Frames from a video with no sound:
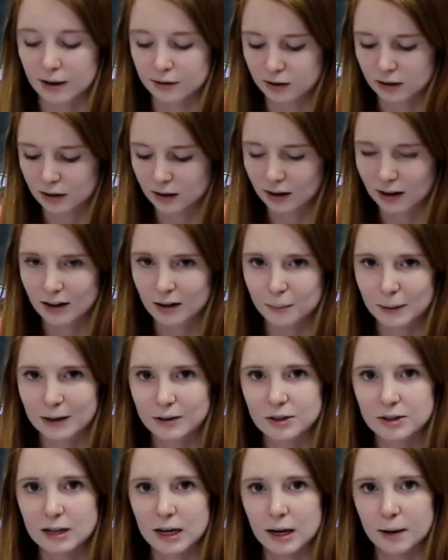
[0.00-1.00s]
I think I got
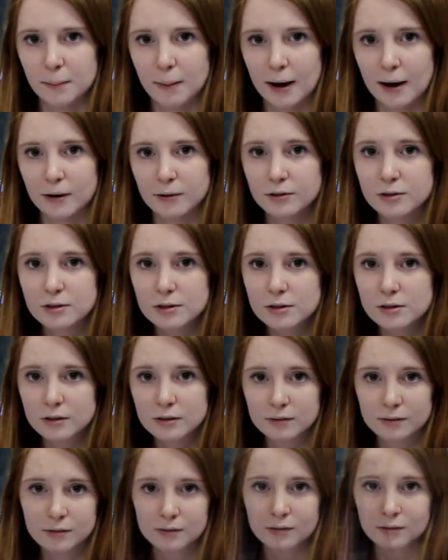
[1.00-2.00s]
about 10 pounds.
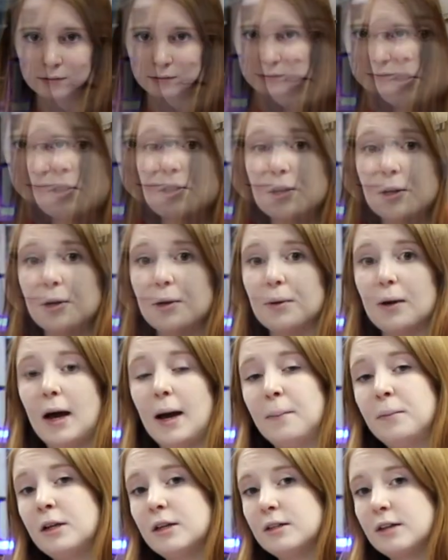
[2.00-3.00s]
Alright, so
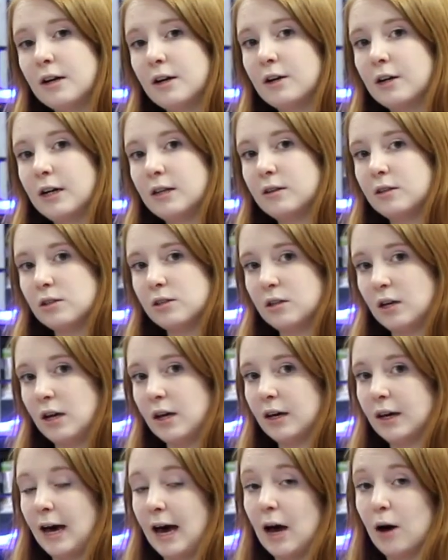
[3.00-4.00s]
I'm going to decorate this
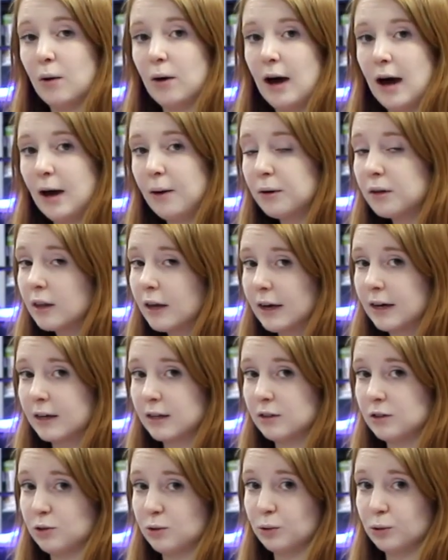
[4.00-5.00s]
tank how I would like
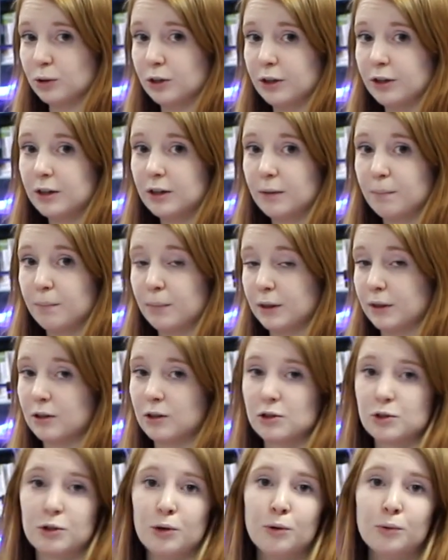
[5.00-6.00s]
it to look, but
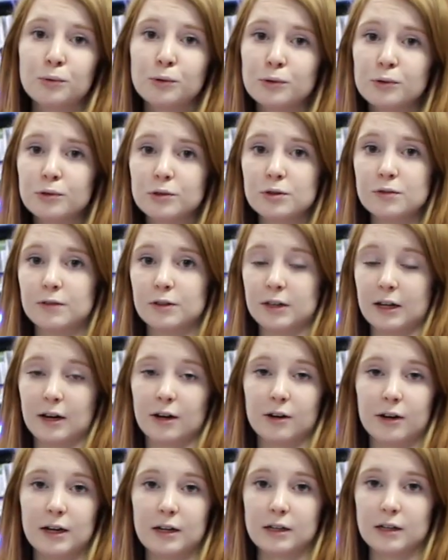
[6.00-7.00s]
there's no rules for
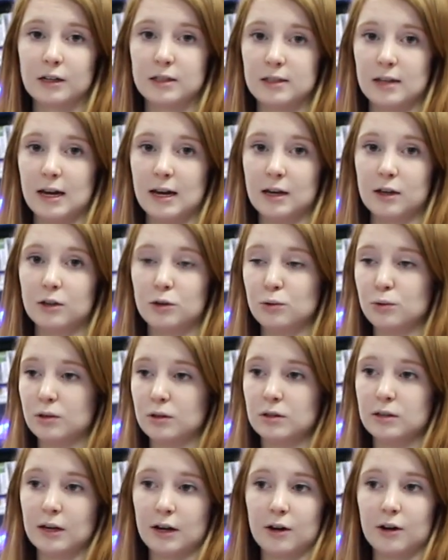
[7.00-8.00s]
decorating a tank. You
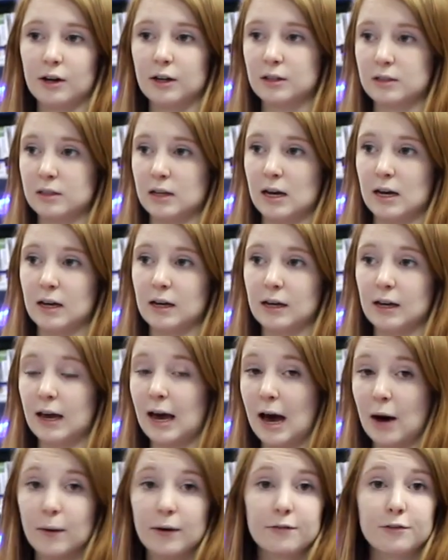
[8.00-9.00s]
can decorate a tank
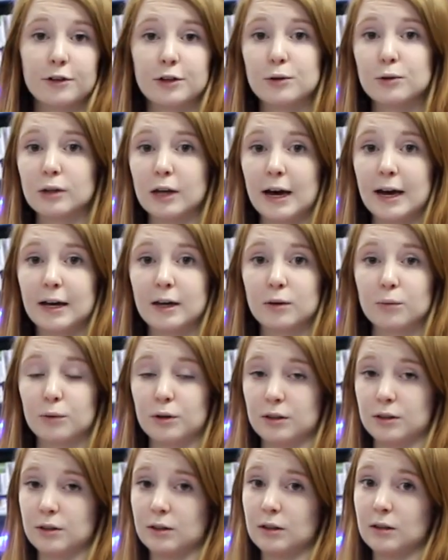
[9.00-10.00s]
however you like
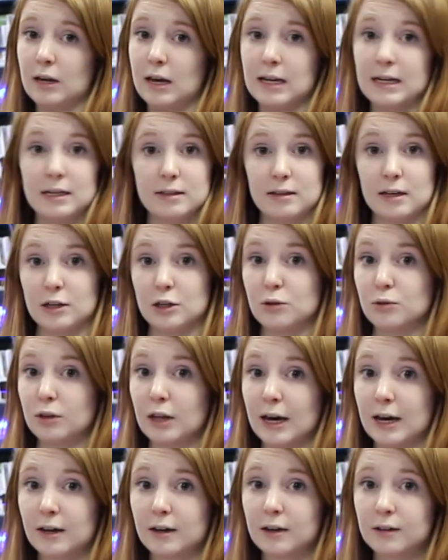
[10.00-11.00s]
with anything you'd
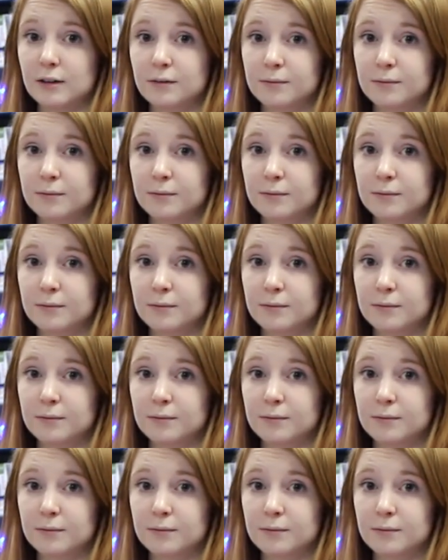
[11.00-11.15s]
like.